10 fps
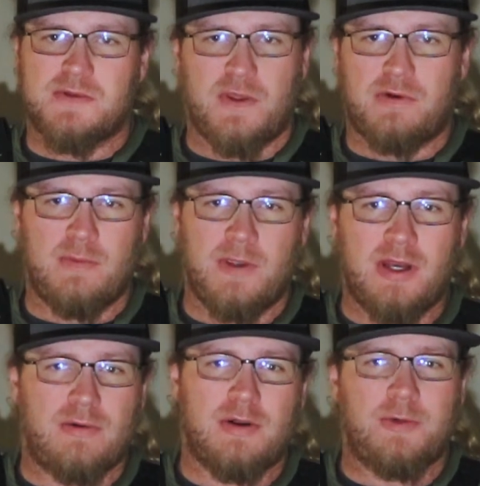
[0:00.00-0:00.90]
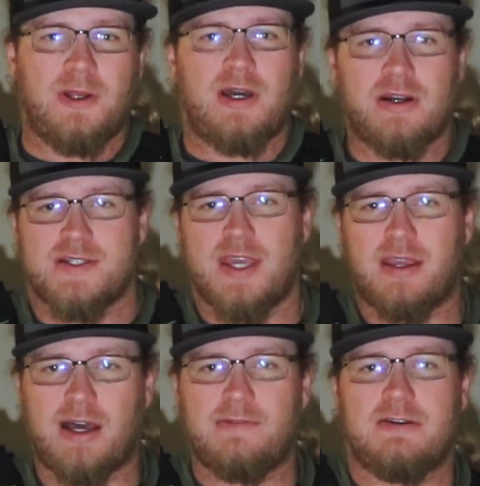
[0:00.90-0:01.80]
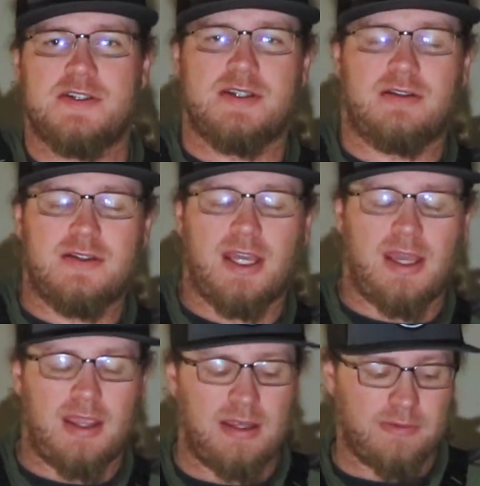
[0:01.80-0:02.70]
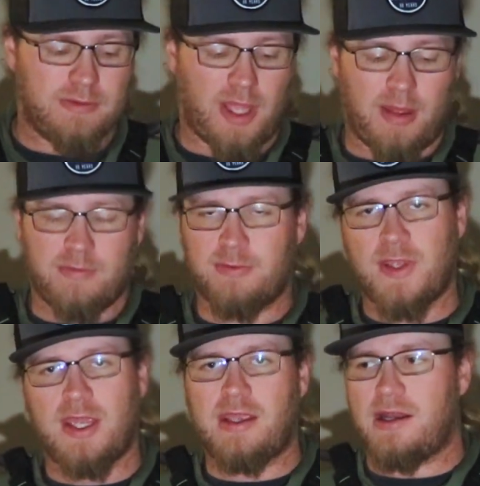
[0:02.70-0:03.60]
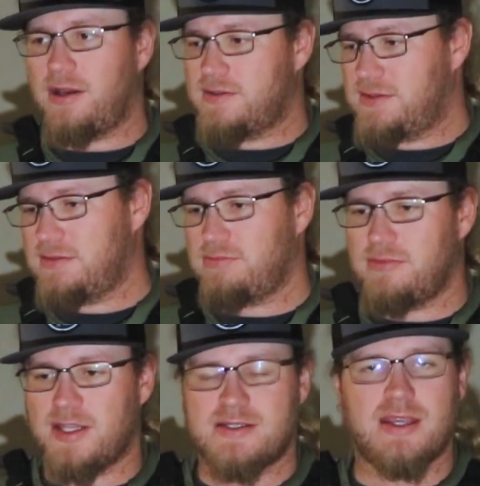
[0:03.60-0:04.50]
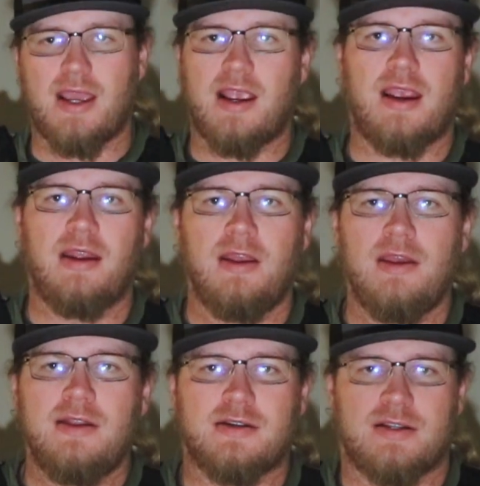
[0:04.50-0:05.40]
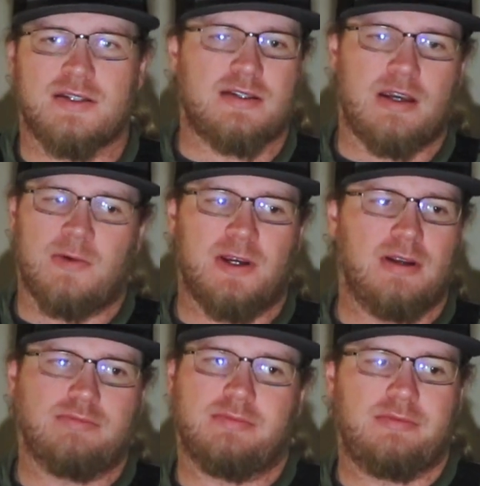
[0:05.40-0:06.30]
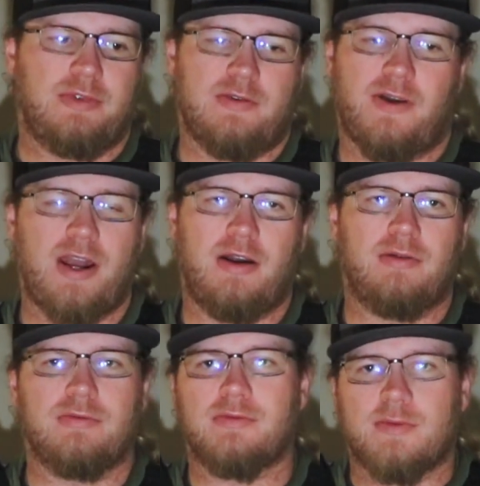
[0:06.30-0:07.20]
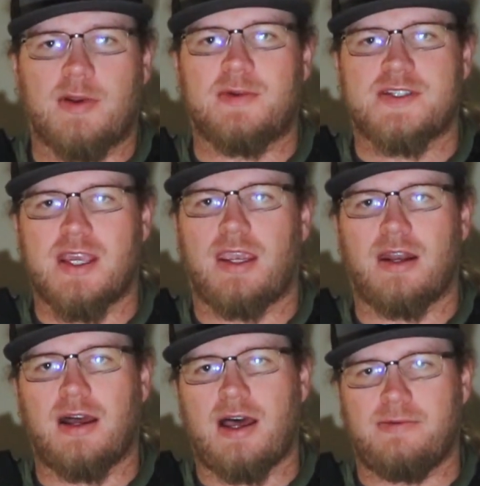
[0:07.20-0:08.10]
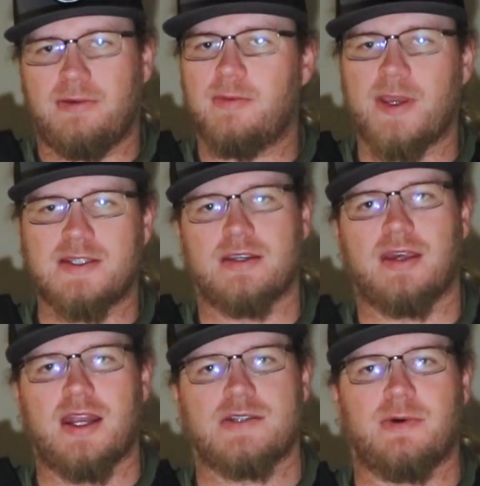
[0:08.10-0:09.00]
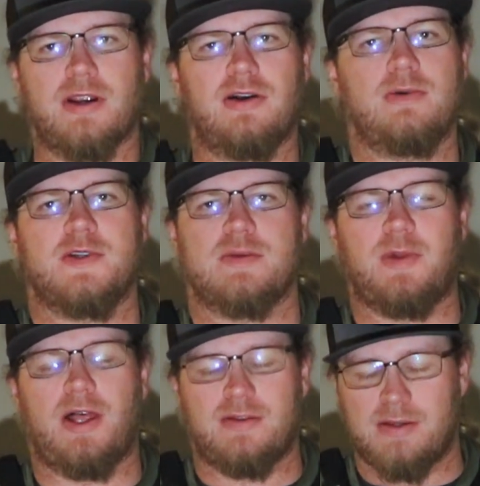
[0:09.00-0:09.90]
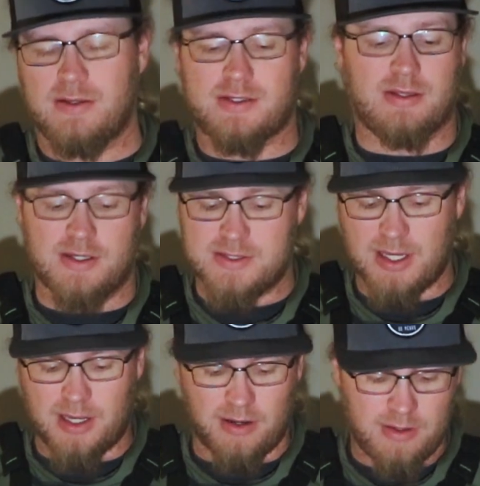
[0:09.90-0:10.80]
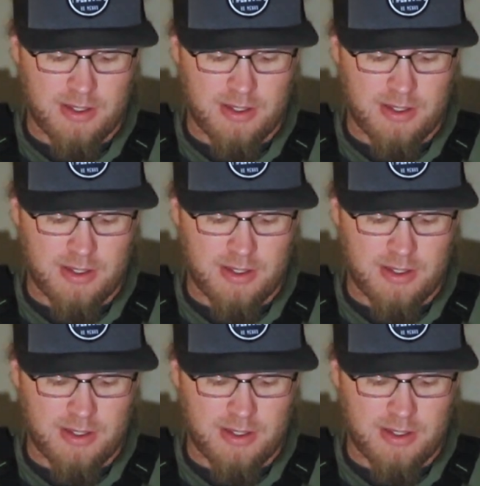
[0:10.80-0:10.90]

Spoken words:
of equipment you don't want to put on or take off every single day. For me, it's there during the summer. If I don't remember to take it off, well, basically I just wear it home as a belt. So there's that.